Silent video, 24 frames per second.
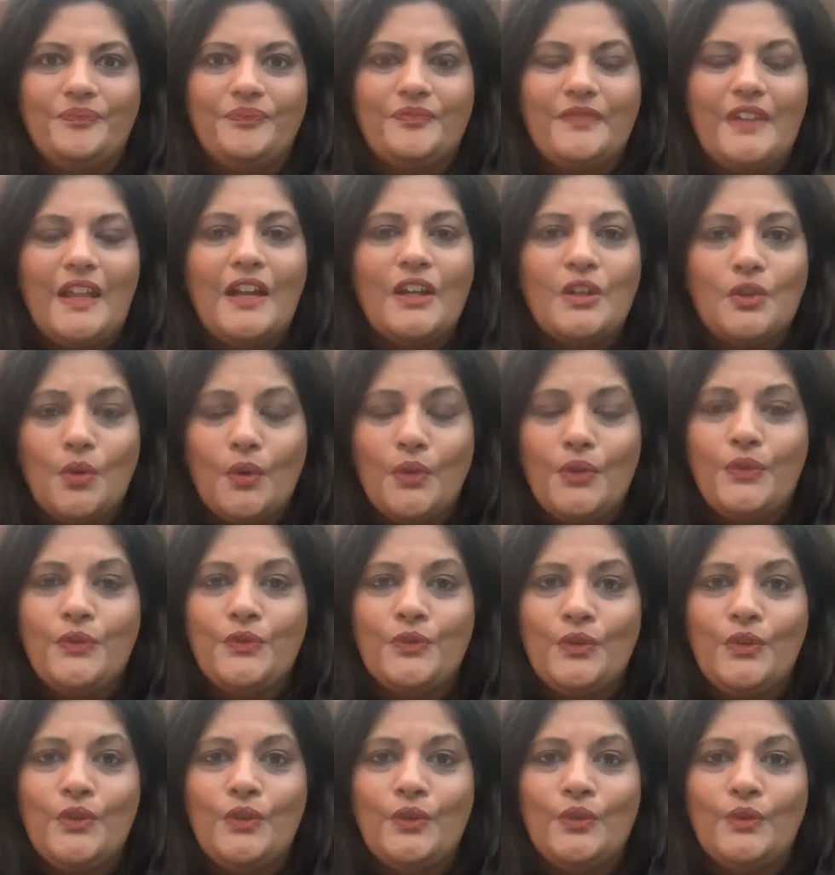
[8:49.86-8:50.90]
and got
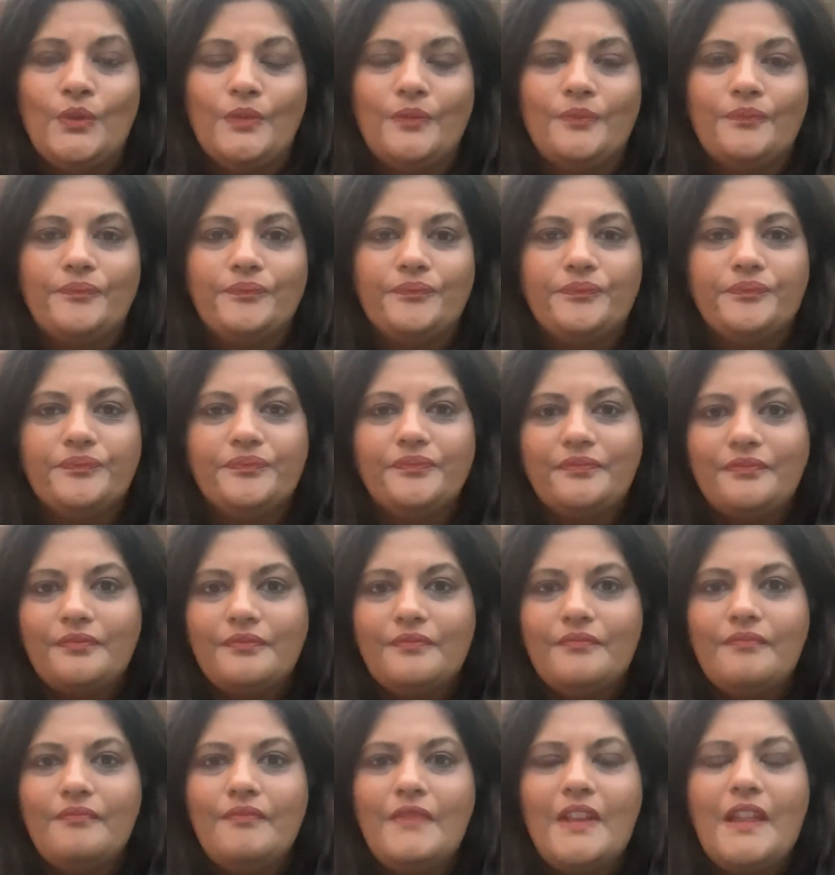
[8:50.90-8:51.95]
through,
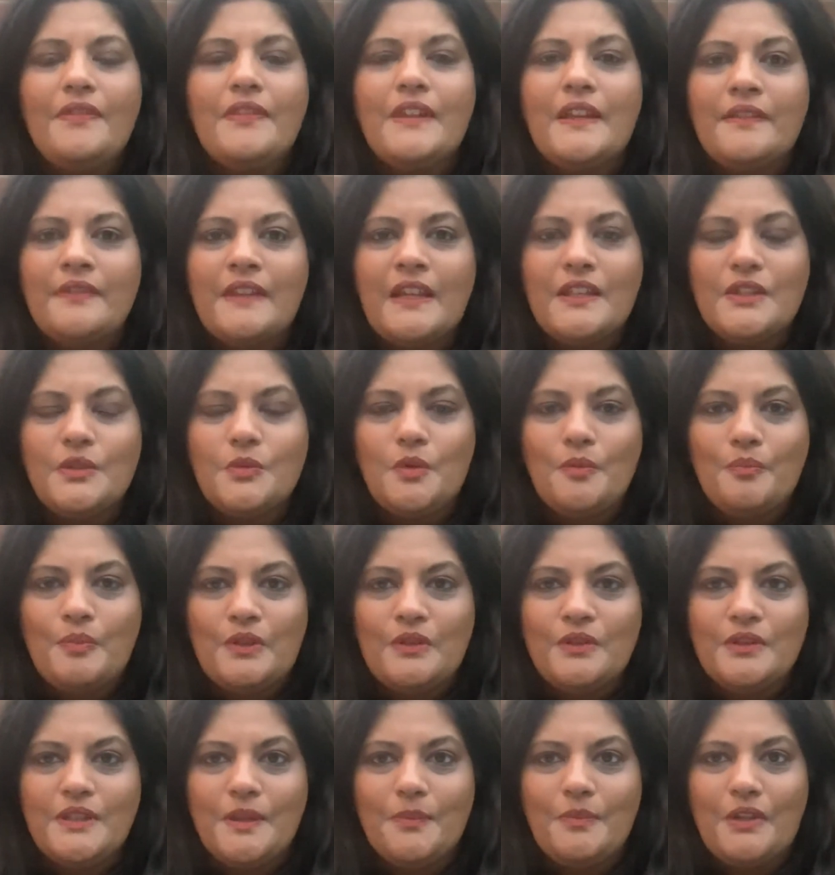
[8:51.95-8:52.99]
then that's what
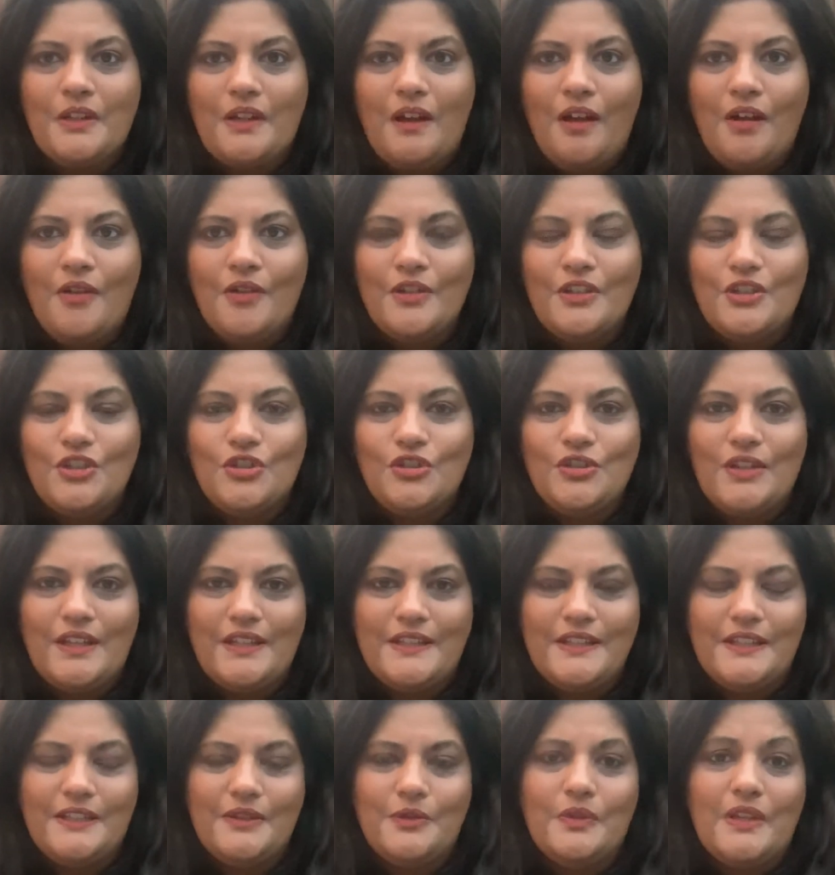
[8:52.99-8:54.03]
builds up the courage.
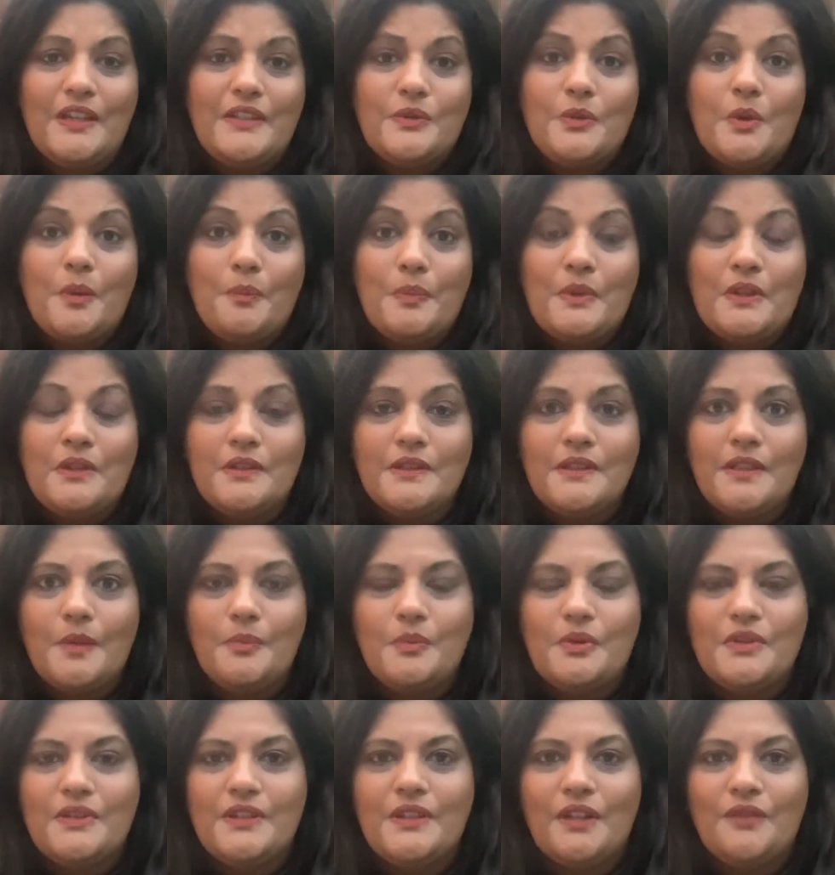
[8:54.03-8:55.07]
That's what builds up
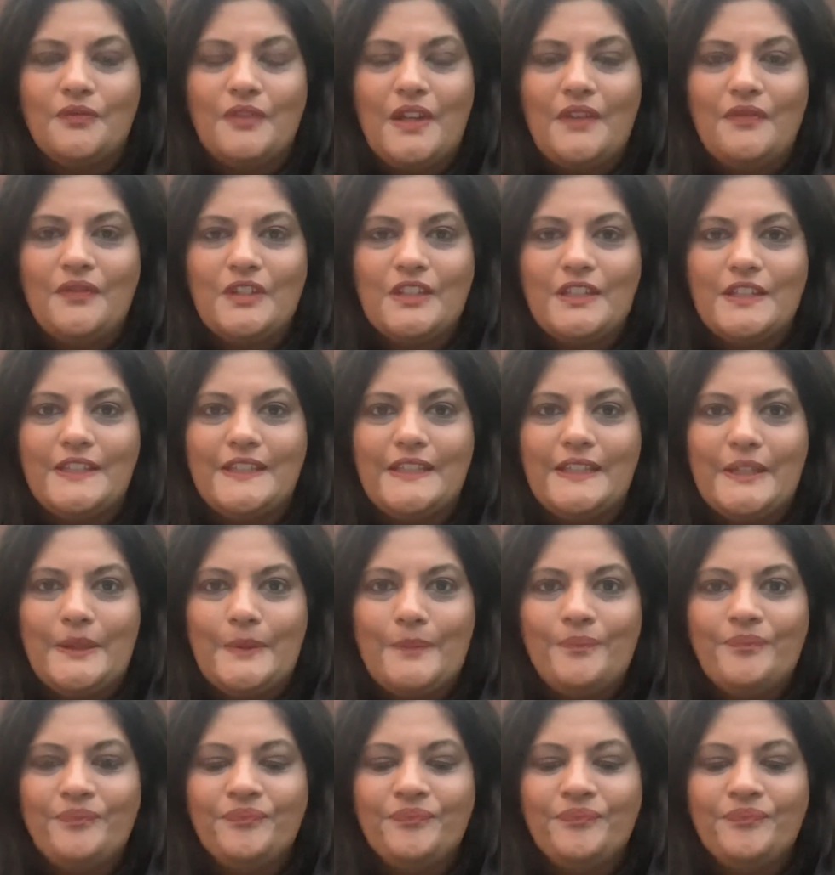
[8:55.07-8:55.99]
your self-efficacy.